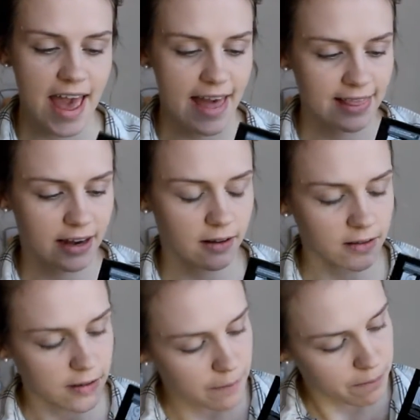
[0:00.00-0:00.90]
And then
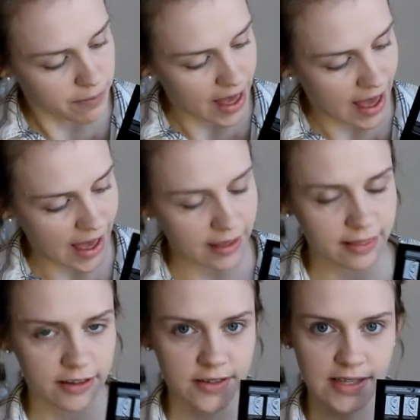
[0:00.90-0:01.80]
on the back,
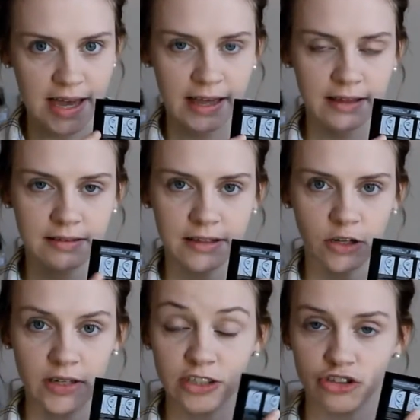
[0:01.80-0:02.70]
there's
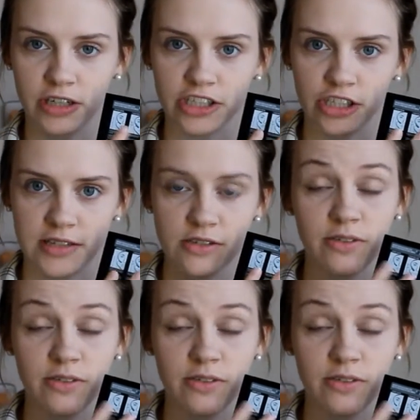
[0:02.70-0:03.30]
little instructions.